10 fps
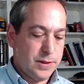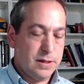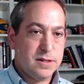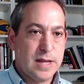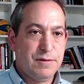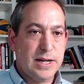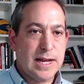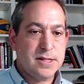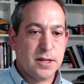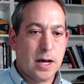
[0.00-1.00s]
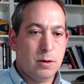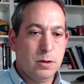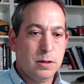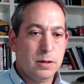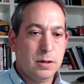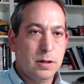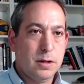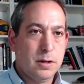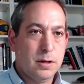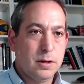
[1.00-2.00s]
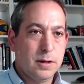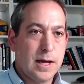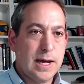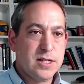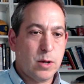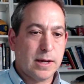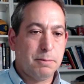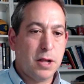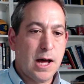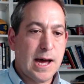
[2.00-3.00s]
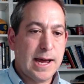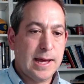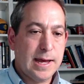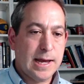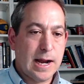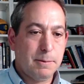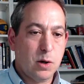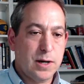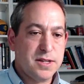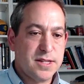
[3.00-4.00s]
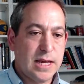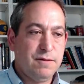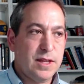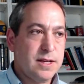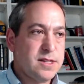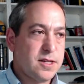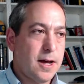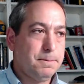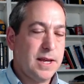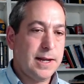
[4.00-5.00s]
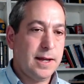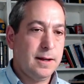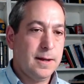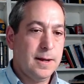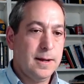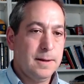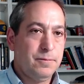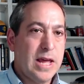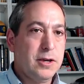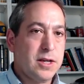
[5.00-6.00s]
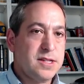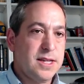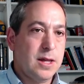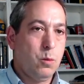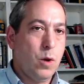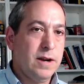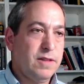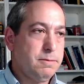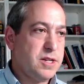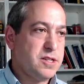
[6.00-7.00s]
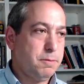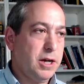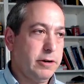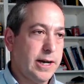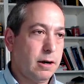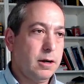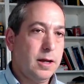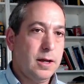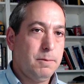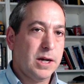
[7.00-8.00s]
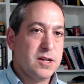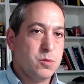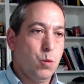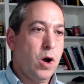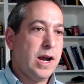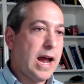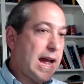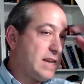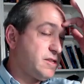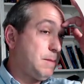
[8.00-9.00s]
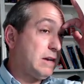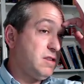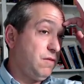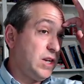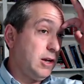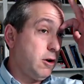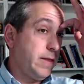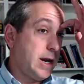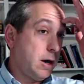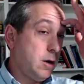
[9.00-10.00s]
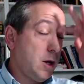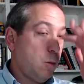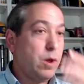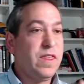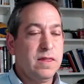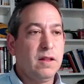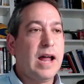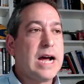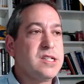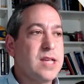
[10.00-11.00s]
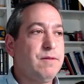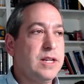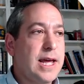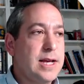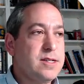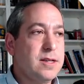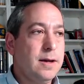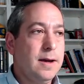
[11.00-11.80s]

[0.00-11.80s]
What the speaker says: 7 days ago. Okay, so I can apply, and I'm going to save this to update it. Now you can see that one of them disappeared here because one, I had some activity on there within the last 7 days.